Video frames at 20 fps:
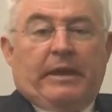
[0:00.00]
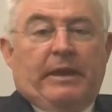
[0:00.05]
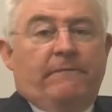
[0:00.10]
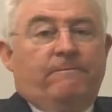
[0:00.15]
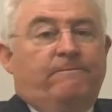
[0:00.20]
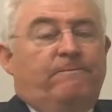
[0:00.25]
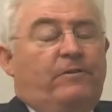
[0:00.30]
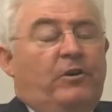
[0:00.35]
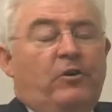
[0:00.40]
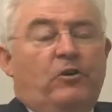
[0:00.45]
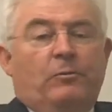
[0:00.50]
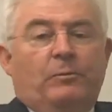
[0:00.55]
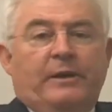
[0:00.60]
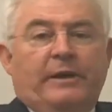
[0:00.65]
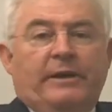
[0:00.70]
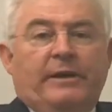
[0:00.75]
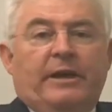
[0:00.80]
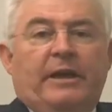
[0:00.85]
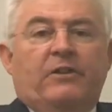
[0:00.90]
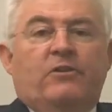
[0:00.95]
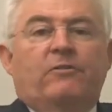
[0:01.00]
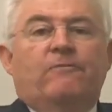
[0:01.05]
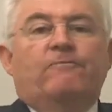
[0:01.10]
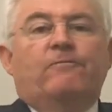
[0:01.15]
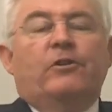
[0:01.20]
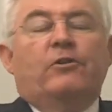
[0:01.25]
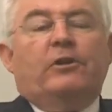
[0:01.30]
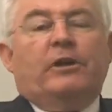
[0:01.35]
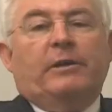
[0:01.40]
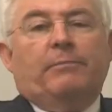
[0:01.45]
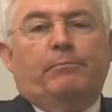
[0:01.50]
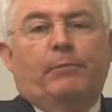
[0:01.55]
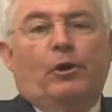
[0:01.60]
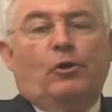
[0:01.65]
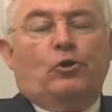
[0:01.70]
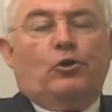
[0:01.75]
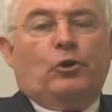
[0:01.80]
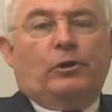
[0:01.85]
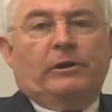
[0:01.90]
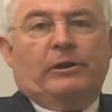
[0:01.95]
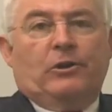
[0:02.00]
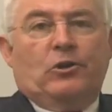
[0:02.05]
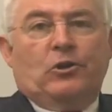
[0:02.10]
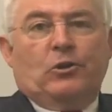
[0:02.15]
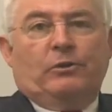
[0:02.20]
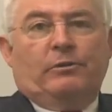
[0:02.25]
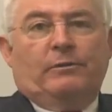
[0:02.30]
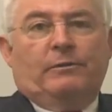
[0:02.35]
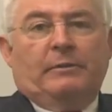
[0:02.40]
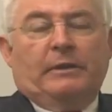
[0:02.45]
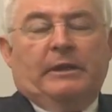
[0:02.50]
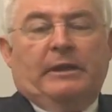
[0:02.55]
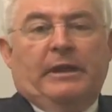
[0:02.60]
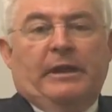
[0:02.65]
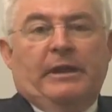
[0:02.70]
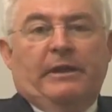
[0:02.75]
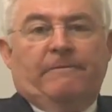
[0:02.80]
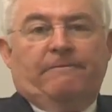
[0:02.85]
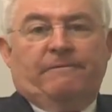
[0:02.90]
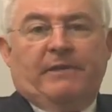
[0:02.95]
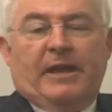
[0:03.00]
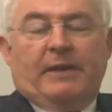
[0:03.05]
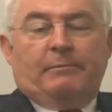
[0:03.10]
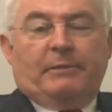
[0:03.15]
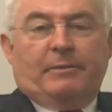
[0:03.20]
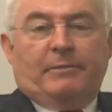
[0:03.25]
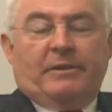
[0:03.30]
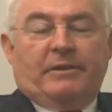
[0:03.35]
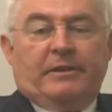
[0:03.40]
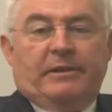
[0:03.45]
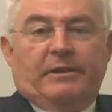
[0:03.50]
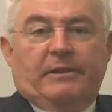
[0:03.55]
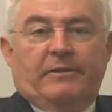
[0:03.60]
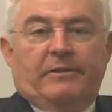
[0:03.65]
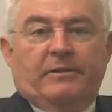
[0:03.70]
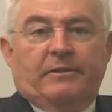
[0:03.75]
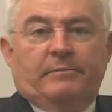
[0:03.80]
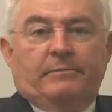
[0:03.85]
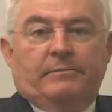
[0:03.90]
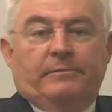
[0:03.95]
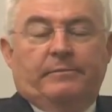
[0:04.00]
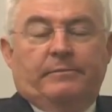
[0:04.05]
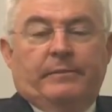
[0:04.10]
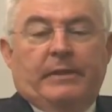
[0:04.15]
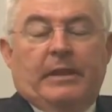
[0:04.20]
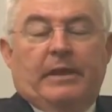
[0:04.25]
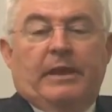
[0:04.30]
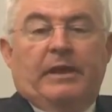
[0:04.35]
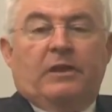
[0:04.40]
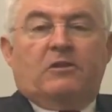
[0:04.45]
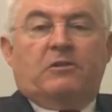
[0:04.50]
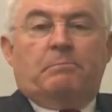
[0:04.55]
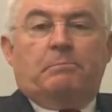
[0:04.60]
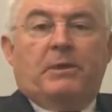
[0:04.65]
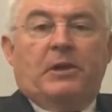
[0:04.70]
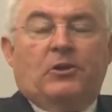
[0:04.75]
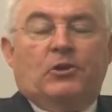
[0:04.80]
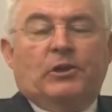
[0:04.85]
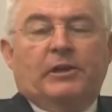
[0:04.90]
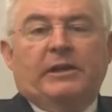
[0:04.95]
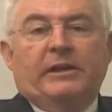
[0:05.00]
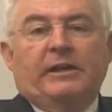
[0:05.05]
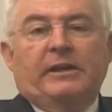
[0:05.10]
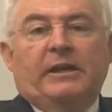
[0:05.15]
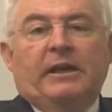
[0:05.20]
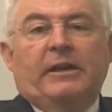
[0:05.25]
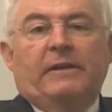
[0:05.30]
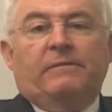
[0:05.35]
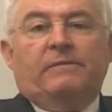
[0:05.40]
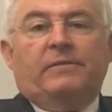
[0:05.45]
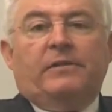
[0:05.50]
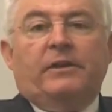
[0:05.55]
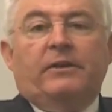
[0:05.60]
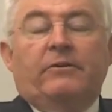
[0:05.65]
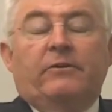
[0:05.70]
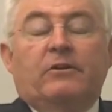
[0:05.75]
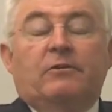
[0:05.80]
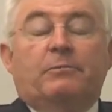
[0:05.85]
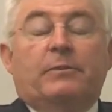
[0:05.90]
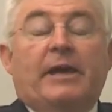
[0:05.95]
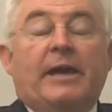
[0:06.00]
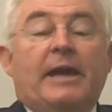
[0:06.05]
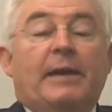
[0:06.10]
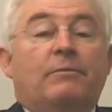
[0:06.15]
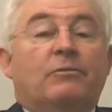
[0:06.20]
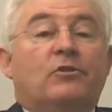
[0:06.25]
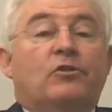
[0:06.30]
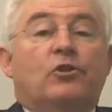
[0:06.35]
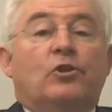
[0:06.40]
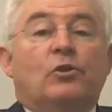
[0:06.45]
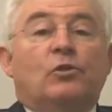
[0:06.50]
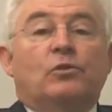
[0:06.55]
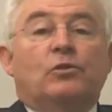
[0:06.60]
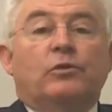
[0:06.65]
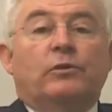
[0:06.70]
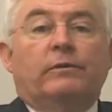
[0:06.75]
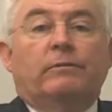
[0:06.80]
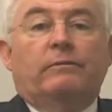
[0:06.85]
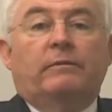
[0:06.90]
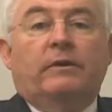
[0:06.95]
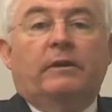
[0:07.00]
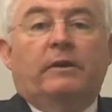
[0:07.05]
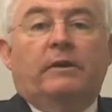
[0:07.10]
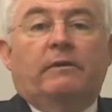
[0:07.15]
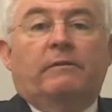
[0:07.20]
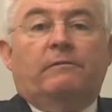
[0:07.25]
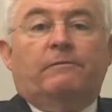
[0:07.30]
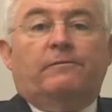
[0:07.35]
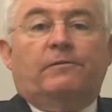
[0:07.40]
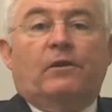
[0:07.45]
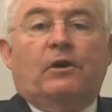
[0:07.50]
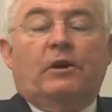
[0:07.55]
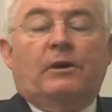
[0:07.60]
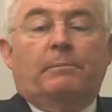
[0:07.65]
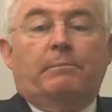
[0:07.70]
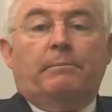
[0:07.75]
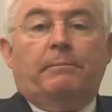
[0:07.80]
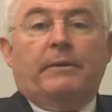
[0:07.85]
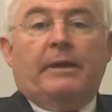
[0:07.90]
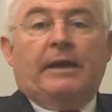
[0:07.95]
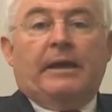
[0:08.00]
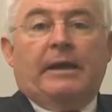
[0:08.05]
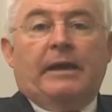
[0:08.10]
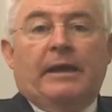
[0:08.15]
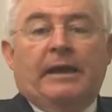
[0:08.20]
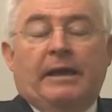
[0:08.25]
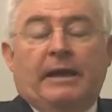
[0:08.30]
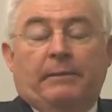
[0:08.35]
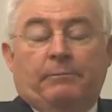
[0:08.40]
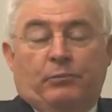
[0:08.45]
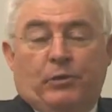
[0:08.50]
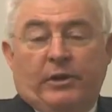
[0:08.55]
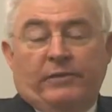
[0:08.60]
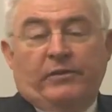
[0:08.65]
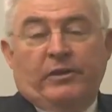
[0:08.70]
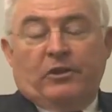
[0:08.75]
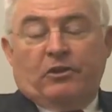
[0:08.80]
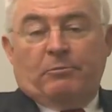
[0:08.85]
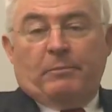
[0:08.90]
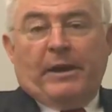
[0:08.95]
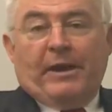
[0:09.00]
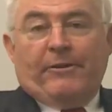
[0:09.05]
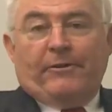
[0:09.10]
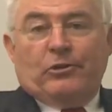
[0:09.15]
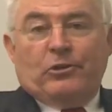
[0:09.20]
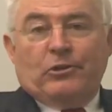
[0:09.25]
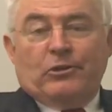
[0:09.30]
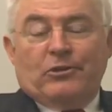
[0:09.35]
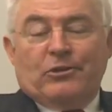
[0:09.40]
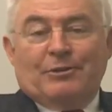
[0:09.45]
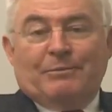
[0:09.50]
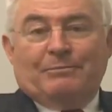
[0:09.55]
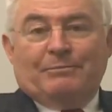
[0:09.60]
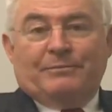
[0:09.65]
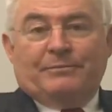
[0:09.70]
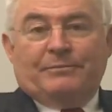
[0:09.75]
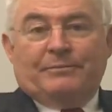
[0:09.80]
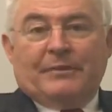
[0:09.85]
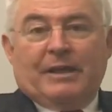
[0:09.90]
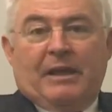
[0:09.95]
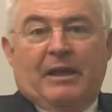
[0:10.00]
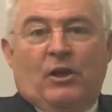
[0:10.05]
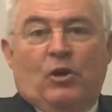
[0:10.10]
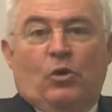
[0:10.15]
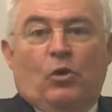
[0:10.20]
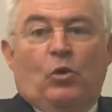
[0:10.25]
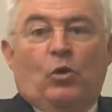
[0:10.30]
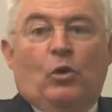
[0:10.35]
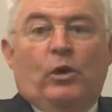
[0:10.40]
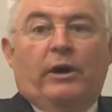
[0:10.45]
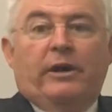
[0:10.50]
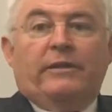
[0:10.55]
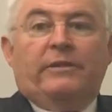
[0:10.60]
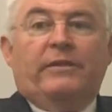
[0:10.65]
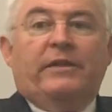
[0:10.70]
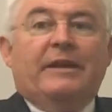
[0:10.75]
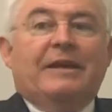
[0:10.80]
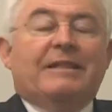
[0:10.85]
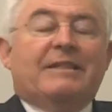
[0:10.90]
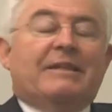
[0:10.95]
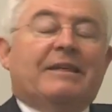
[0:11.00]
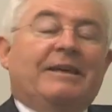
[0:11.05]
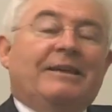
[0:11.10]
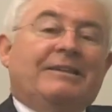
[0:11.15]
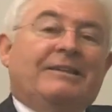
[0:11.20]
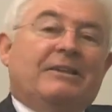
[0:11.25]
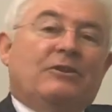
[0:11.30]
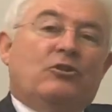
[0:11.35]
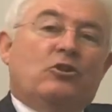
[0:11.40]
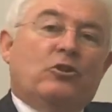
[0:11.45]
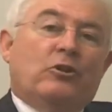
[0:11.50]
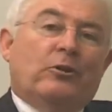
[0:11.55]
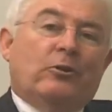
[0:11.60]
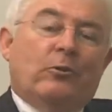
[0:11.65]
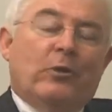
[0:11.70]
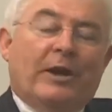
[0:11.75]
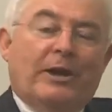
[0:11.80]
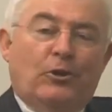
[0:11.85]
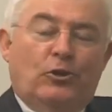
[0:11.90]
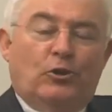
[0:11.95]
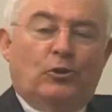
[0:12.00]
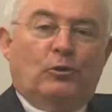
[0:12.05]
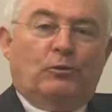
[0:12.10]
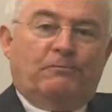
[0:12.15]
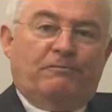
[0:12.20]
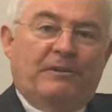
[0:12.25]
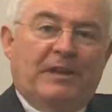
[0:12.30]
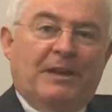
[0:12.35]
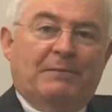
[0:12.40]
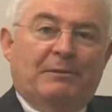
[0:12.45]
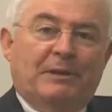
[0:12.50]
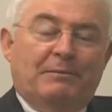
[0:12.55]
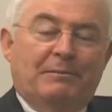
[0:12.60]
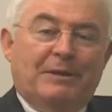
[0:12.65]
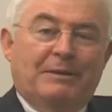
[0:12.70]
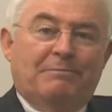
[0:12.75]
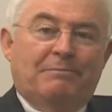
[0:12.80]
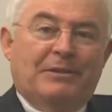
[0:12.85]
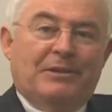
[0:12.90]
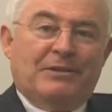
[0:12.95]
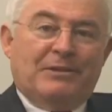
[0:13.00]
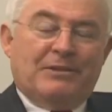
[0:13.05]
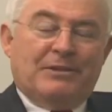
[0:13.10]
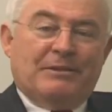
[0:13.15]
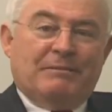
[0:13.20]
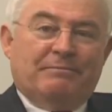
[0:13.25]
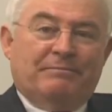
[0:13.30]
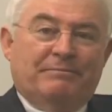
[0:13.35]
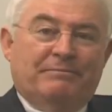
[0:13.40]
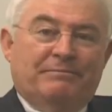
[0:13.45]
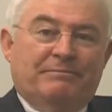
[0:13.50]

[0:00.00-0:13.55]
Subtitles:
Invariably, it's a very emotional issue in a family business, especially if there is perhaps children from previous marriages, or there's intergenerational family members.